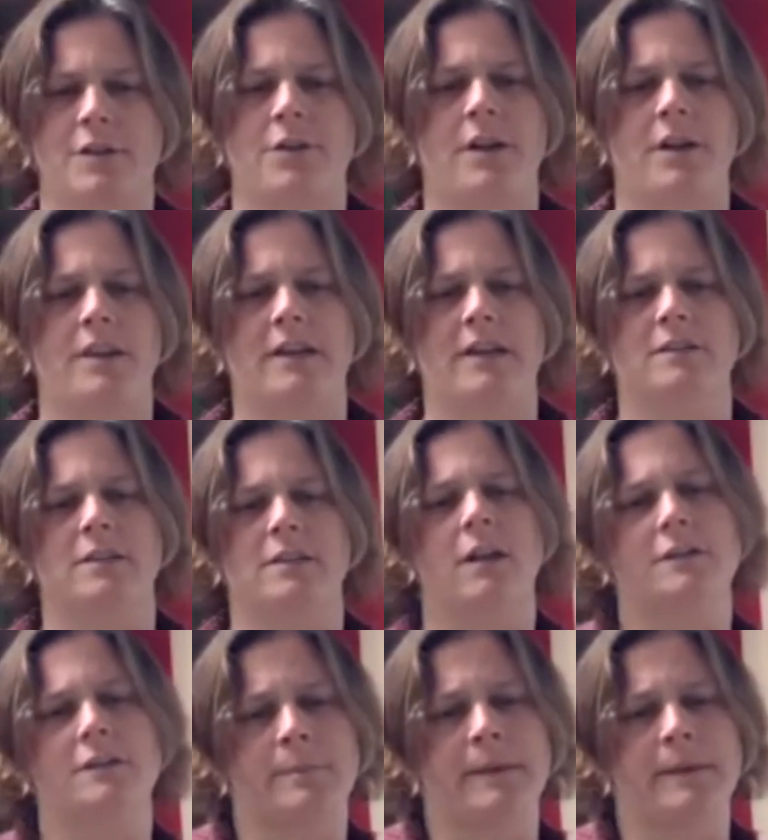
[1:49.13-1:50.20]
thirty thousand
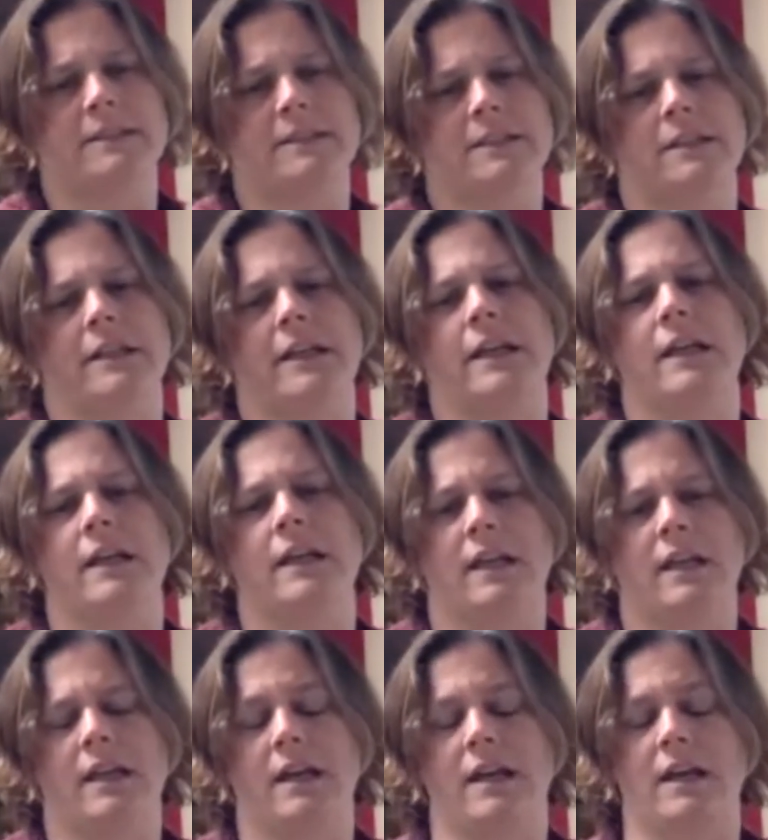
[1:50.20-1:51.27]
dollars basically
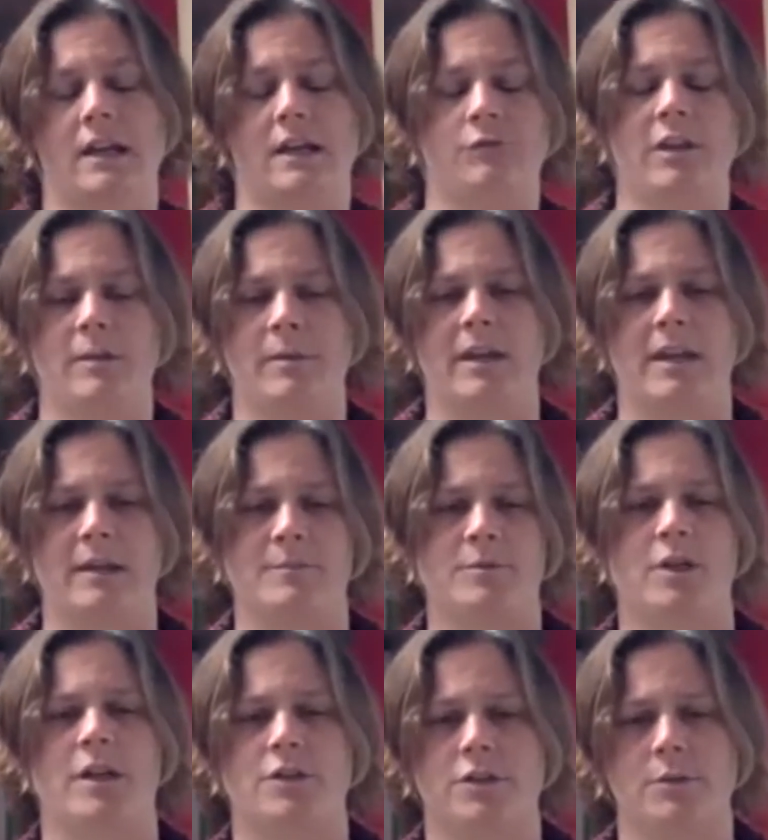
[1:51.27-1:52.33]
uh, can really be a
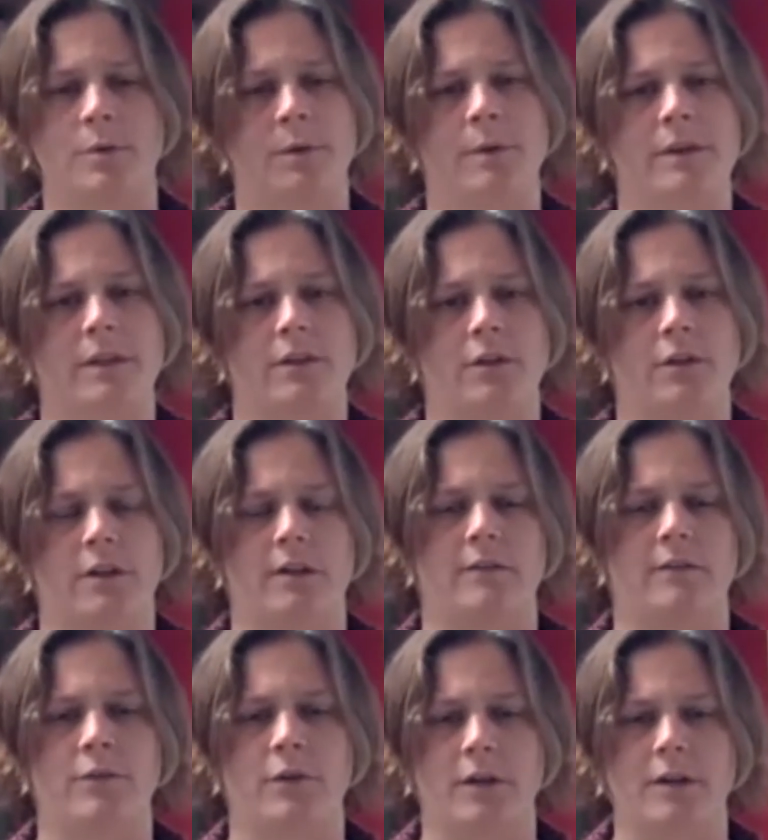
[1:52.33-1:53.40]
game changer when what they're
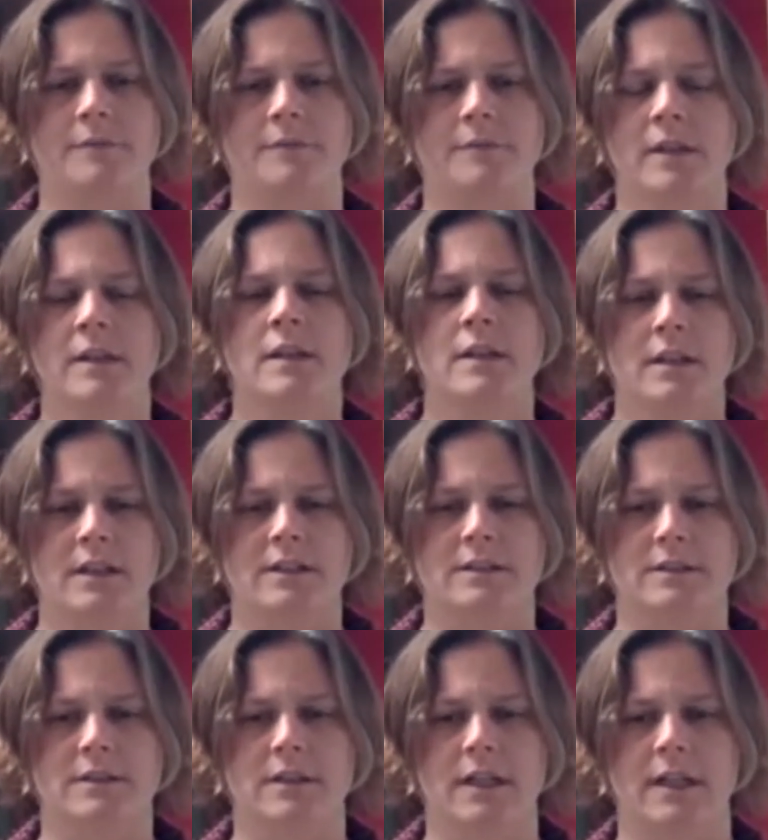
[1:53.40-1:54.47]
looking for. Correct.
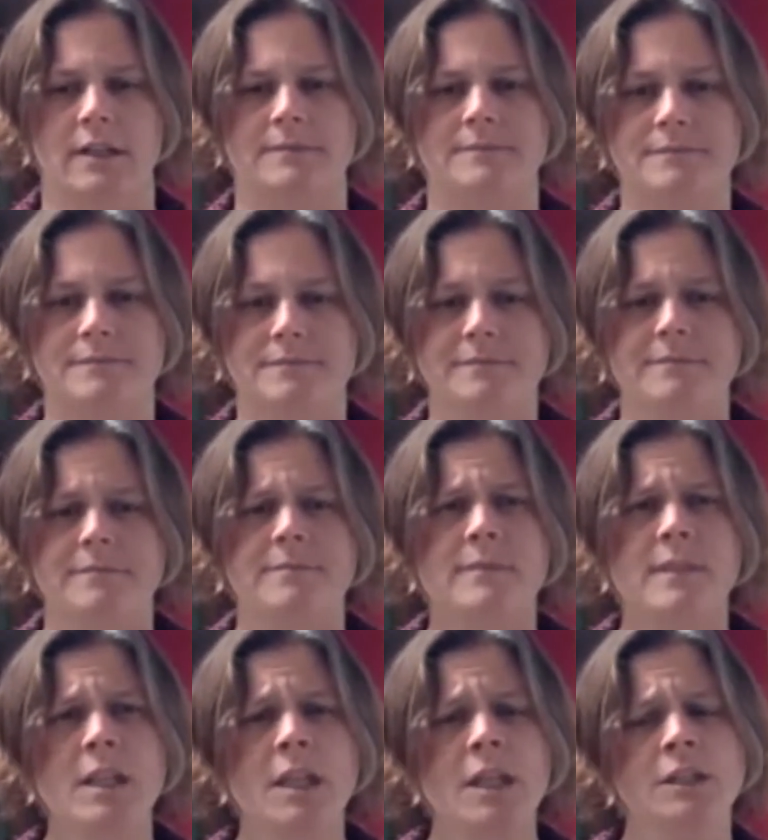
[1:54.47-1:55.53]
That's great.
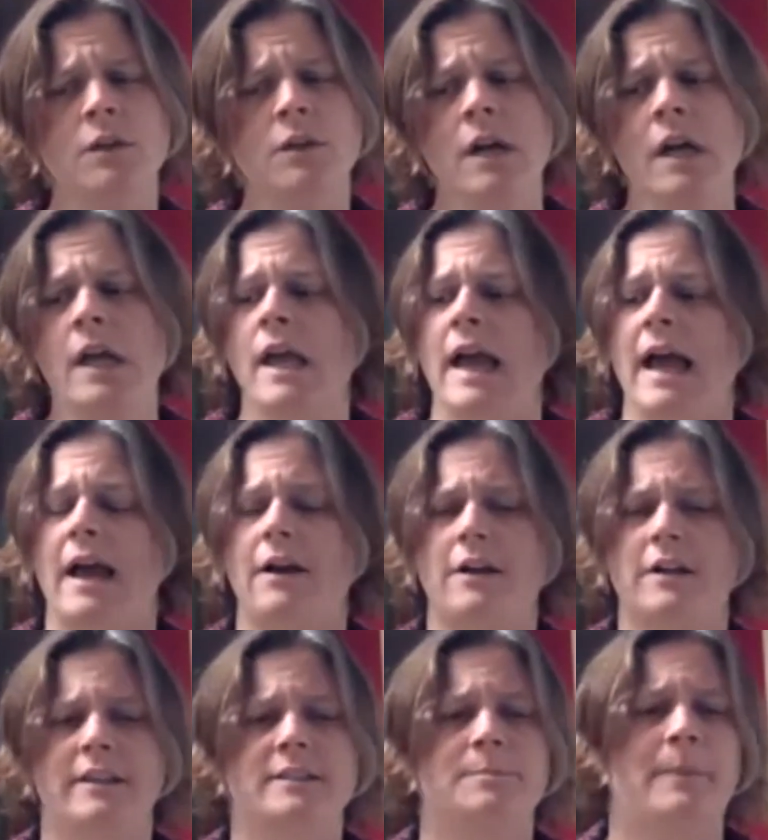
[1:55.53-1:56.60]
So
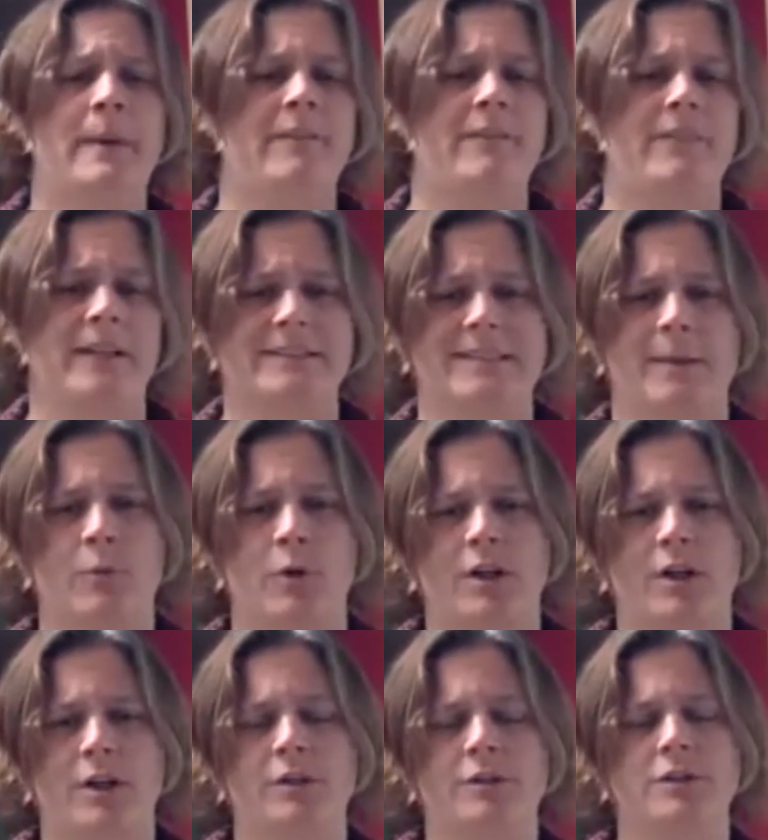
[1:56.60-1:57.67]
how could this benefit
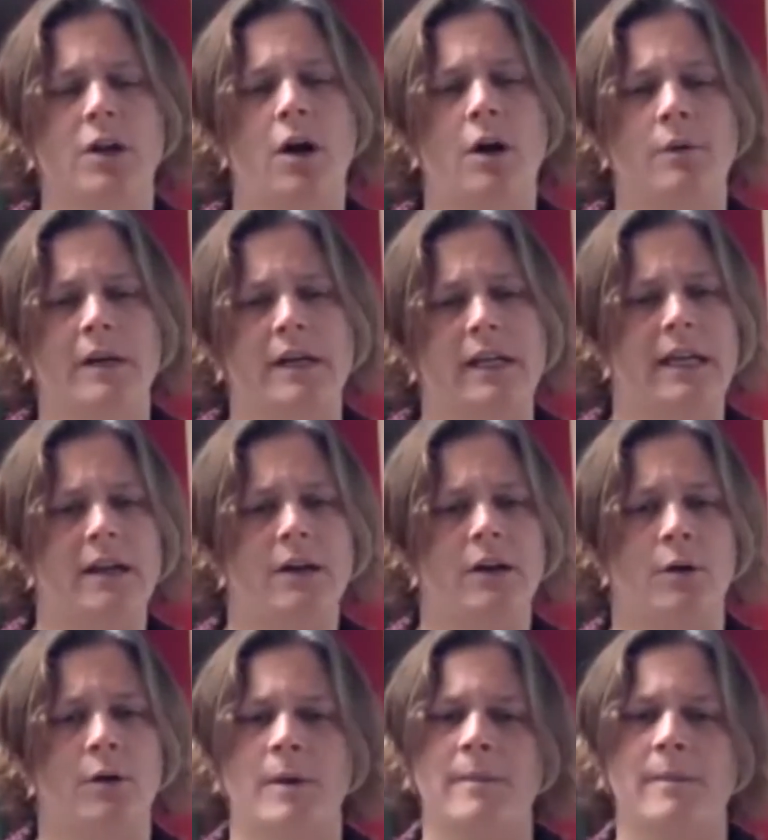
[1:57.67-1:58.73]
someone who's already in a
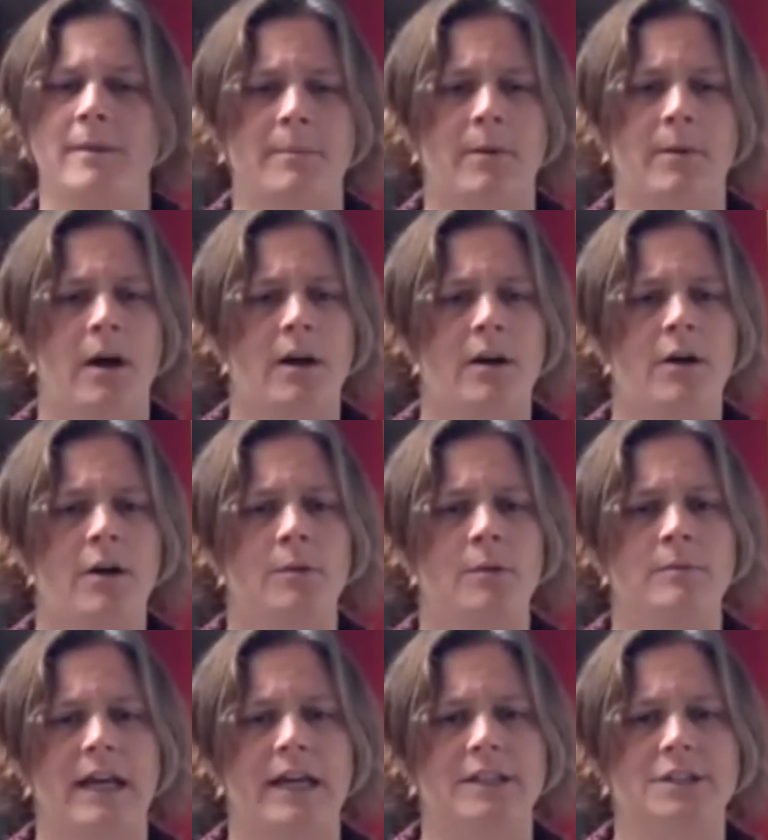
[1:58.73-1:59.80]
home? Maybe they bought a
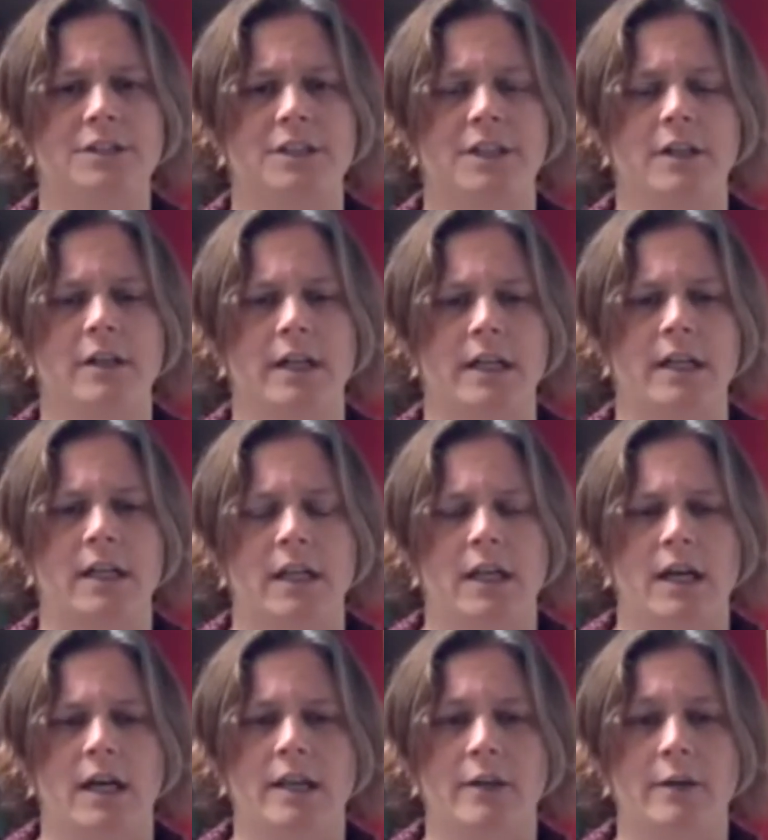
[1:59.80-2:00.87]
home last year and
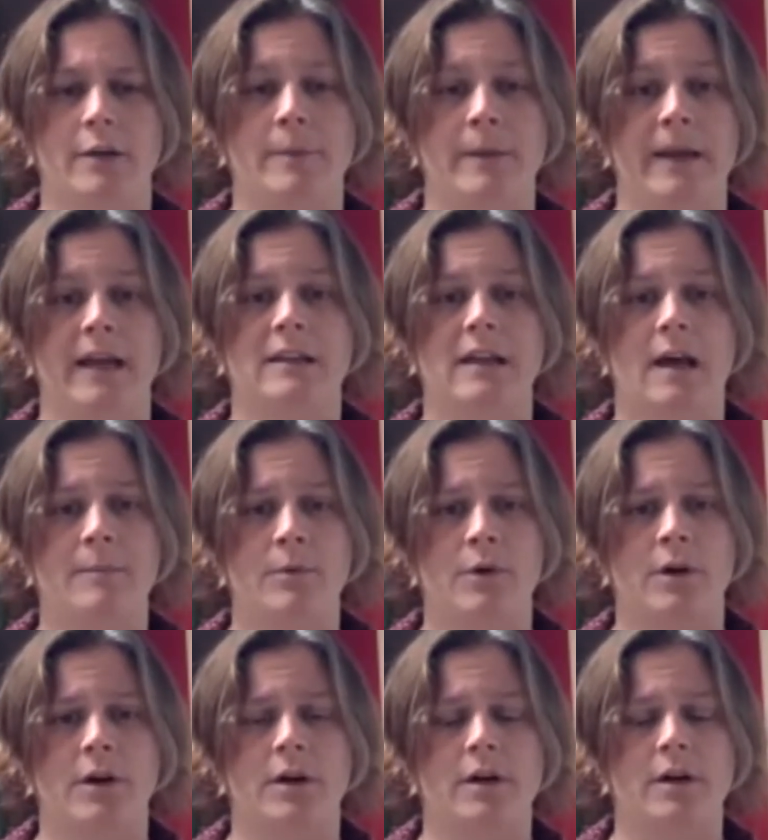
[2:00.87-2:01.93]
uh, they were paying a lot
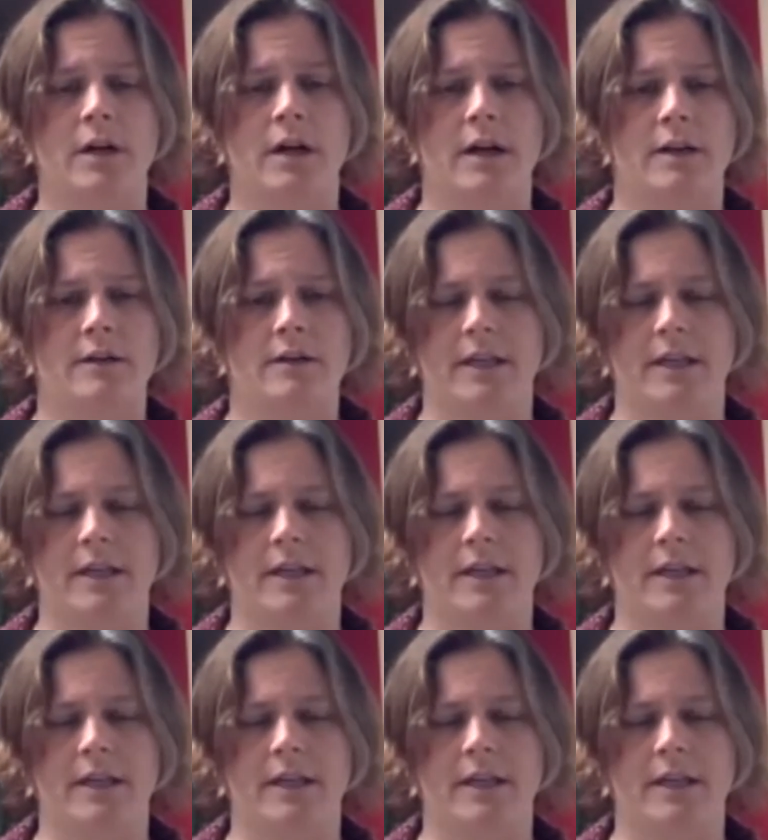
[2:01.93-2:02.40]
more uh,